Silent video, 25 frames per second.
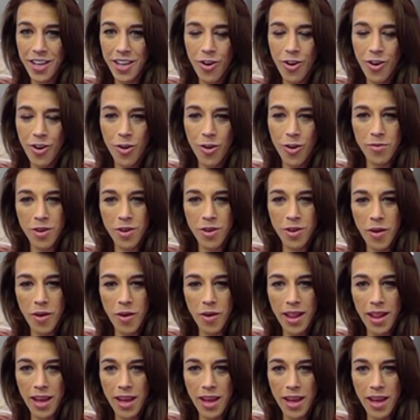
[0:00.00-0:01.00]
I hope,
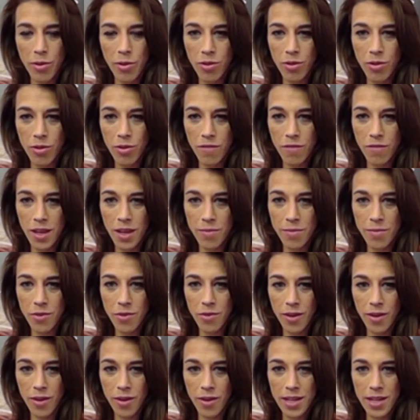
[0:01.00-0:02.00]
I like both of
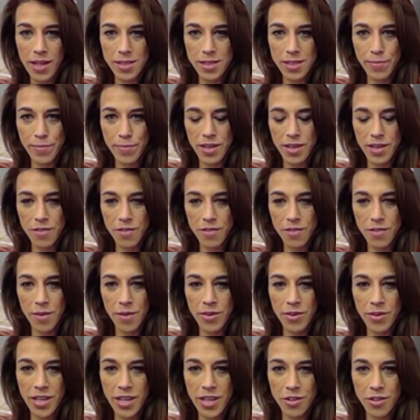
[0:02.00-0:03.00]
them. Yoel is
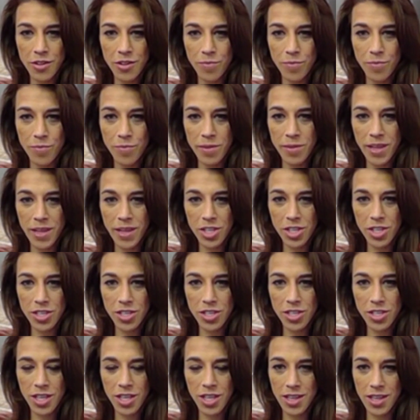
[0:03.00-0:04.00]
part of American Top
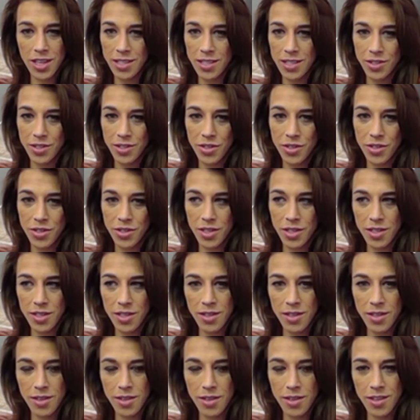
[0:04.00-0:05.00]
Team Nation. He doesn't
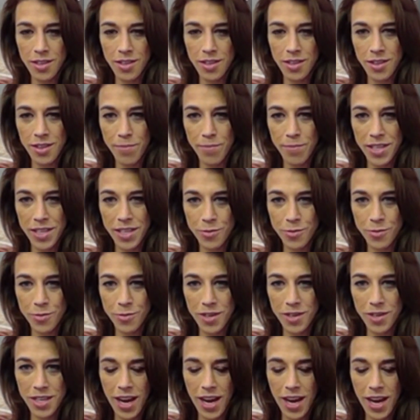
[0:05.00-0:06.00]
train in the
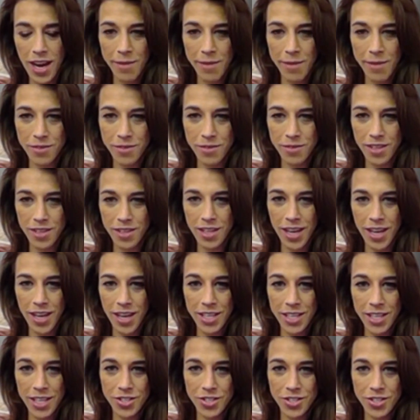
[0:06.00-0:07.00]
place where
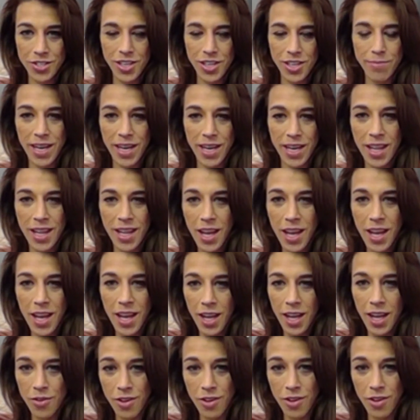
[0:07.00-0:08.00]
I train,
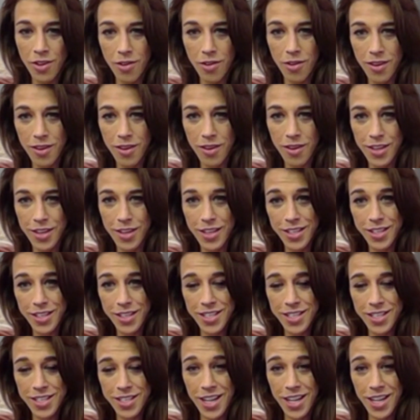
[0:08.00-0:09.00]
but
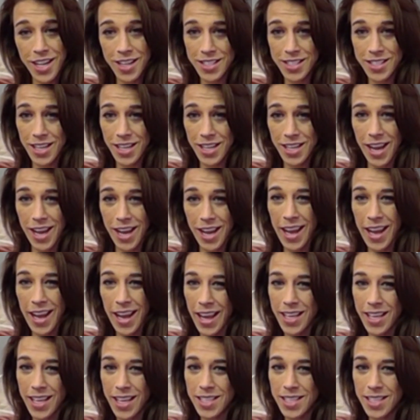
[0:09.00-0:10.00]
Israel
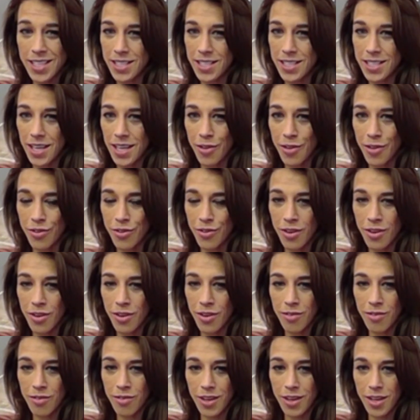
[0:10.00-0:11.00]
Adesanya, I like his style,
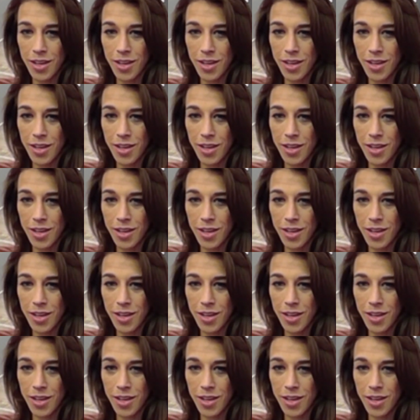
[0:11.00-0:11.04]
